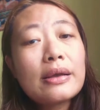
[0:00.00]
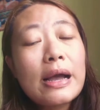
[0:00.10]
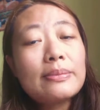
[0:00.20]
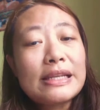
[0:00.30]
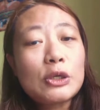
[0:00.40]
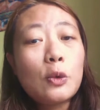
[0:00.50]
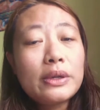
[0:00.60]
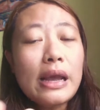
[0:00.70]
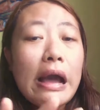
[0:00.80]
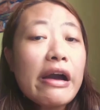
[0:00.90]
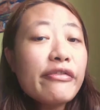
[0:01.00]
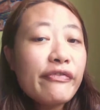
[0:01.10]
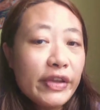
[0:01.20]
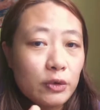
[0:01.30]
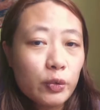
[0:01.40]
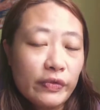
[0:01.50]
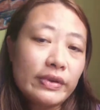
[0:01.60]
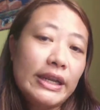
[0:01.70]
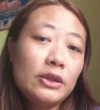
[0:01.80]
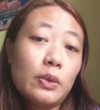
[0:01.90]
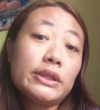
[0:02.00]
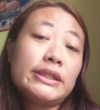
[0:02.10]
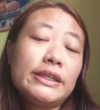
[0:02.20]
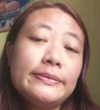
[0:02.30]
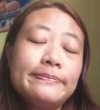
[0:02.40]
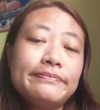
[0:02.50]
cup that's only half filled with clean water.